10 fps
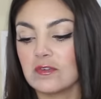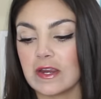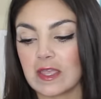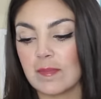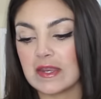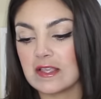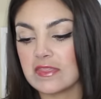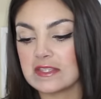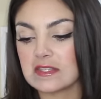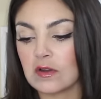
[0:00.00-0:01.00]

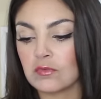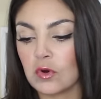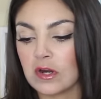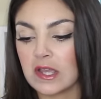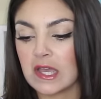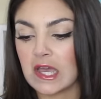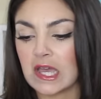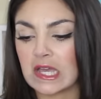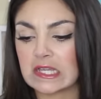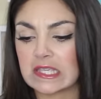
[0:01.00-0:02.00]
recommended this
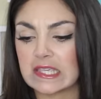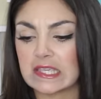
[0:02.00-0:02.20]
Aura